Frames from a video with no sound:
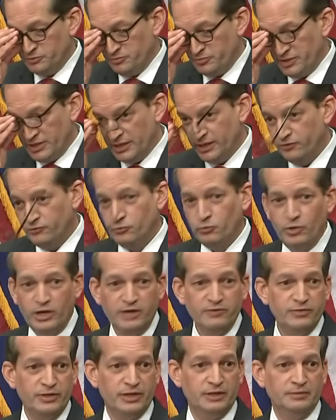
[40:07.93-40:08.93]
because one
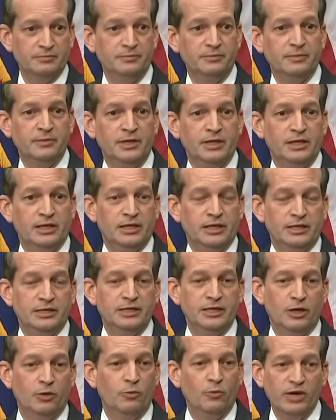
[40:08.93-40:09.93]
of the
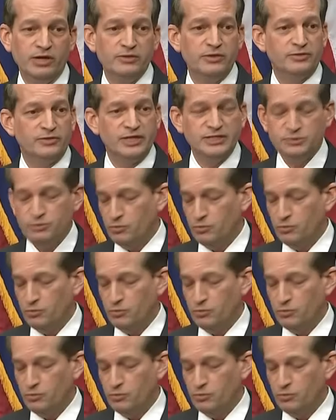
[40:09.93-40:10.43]
things